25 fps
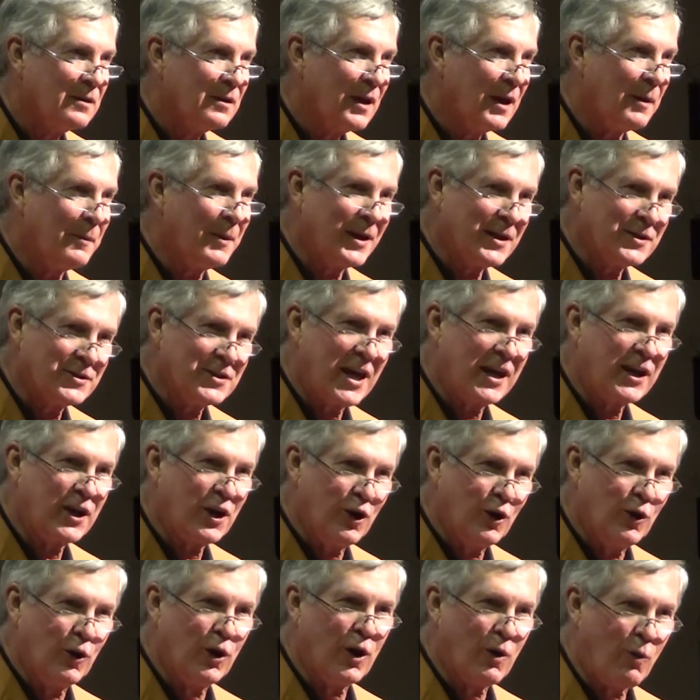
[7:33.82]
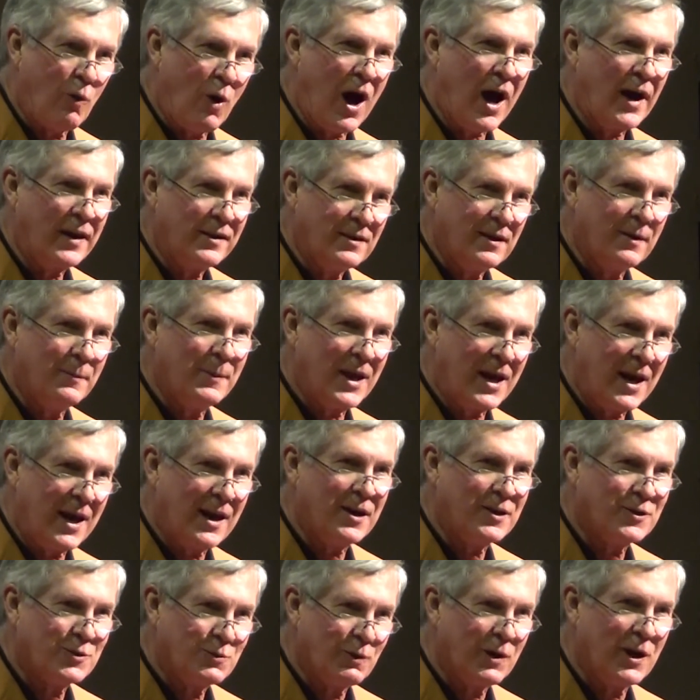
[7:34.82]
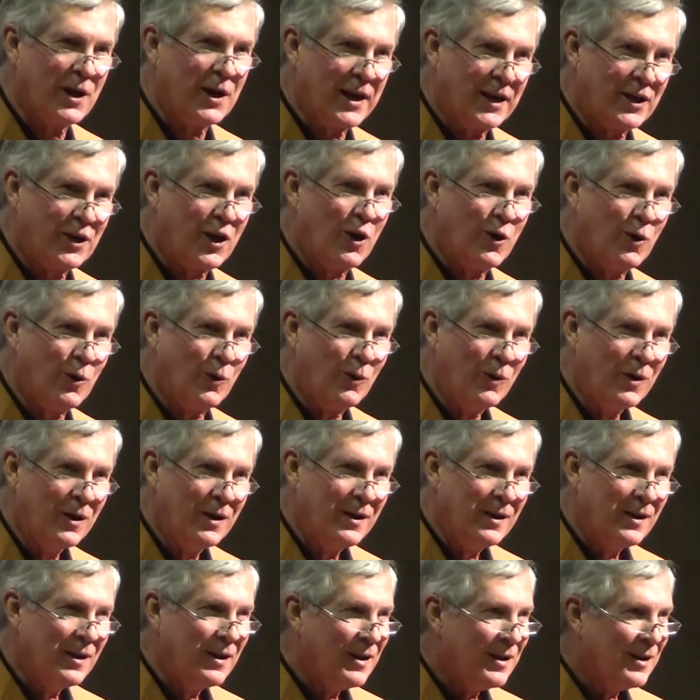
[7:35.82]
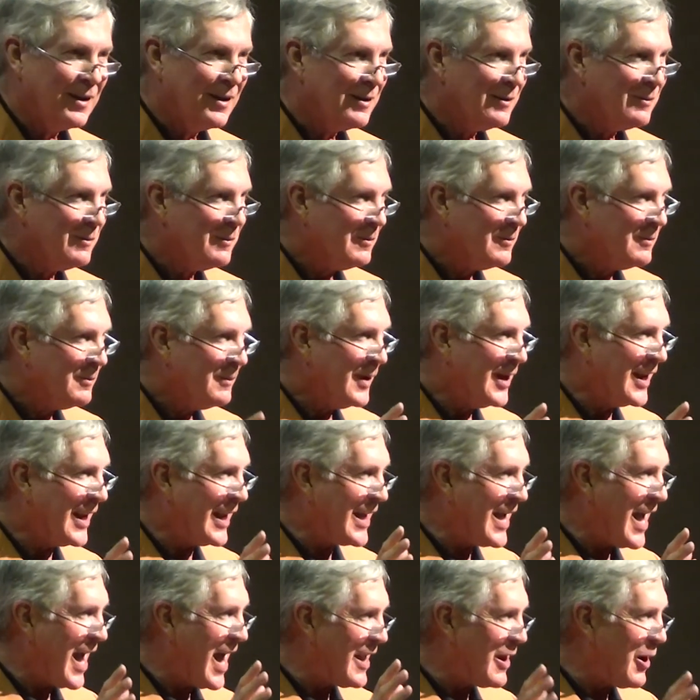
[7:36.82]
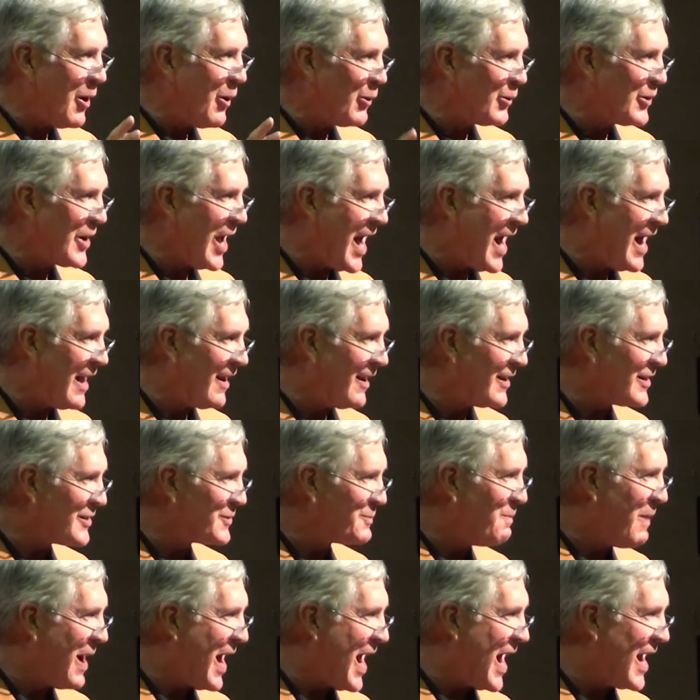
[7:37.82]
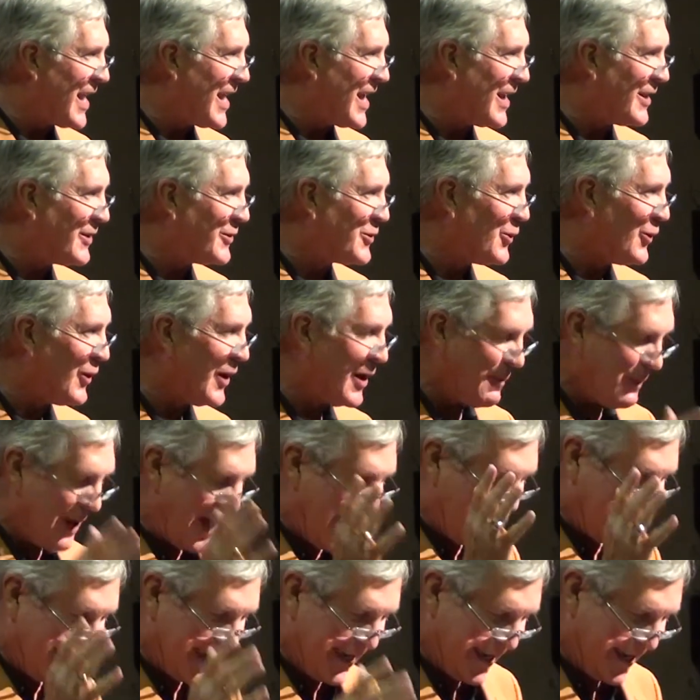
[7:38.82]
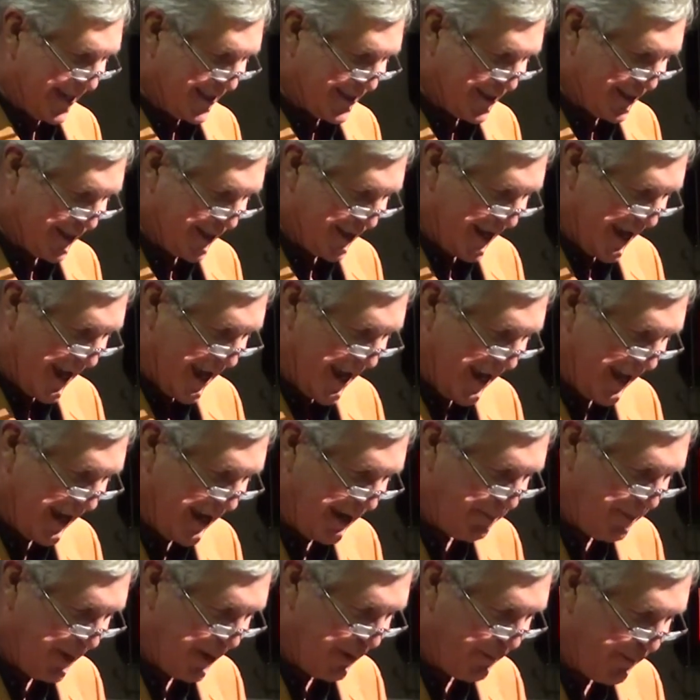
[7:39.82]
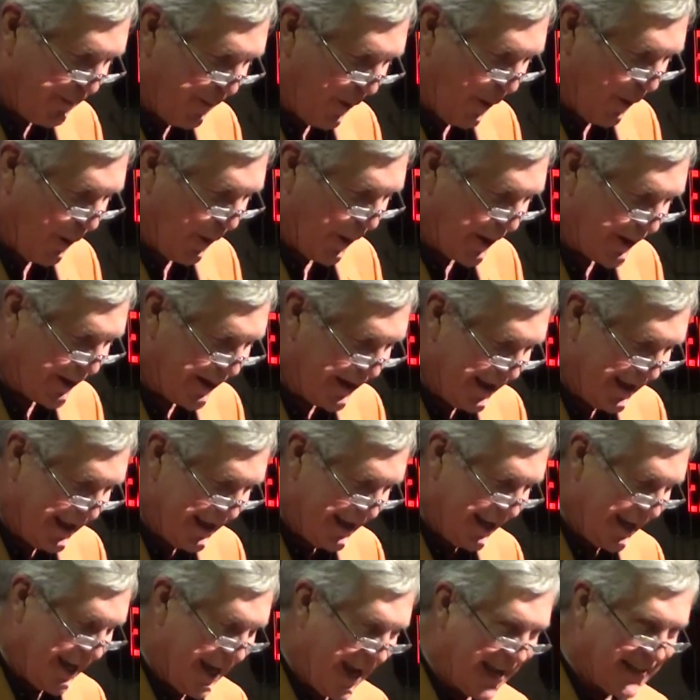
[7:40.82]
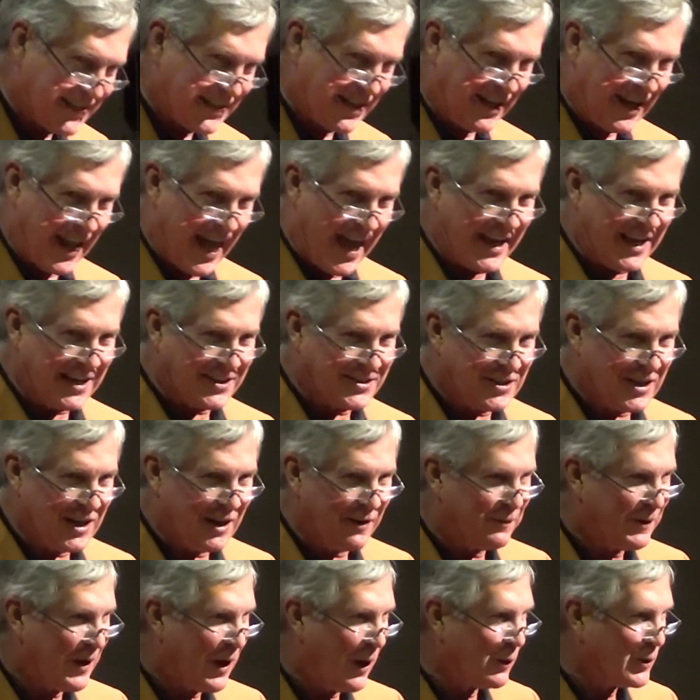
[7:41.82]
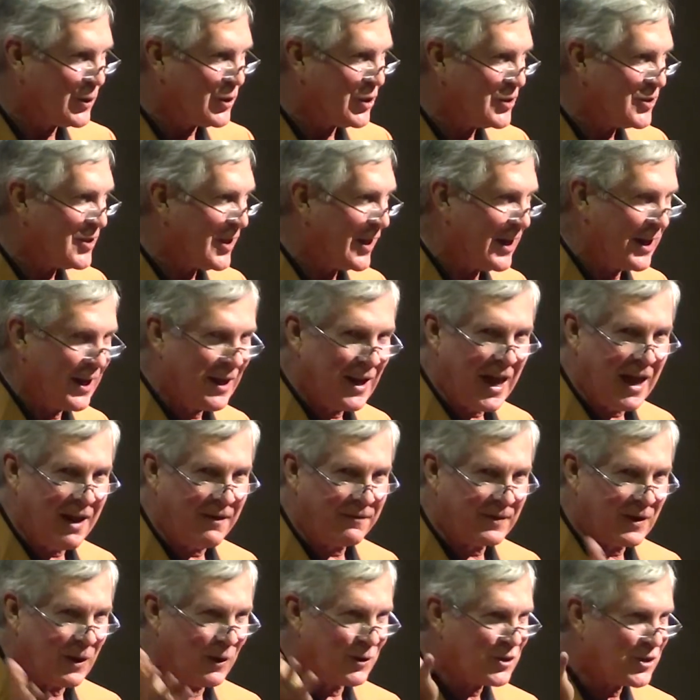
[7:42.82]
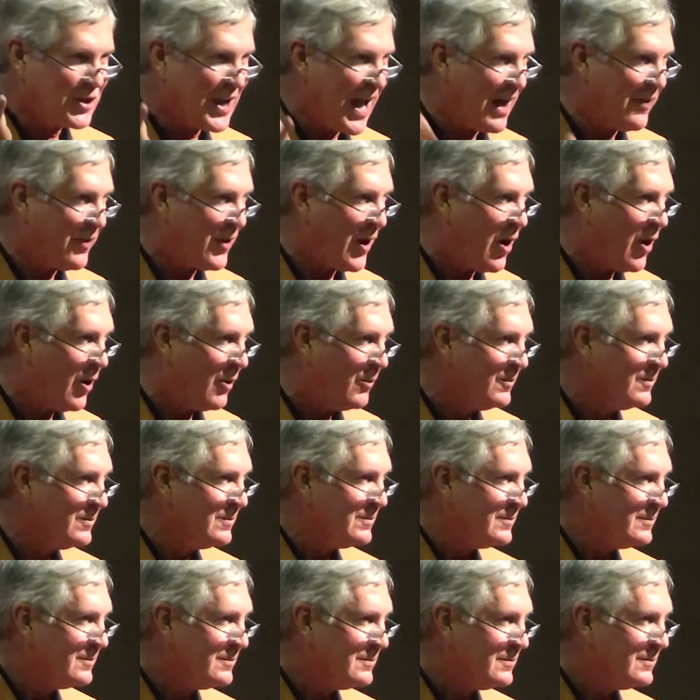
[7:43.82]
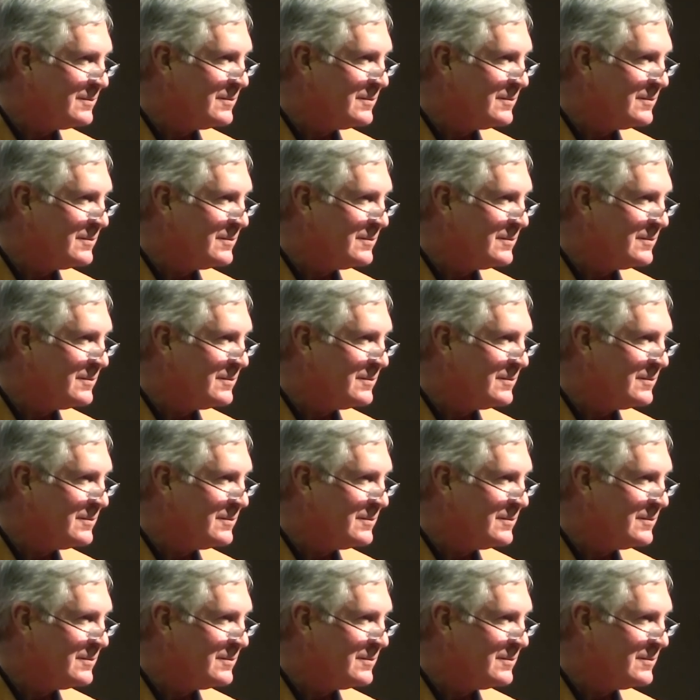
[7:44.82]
I mean, is that cool or what? Man, it's really cool. But he got old Dallas buying into him like he is today, and he moved forward. He has a legacy of coaches that he left. Coach Southall.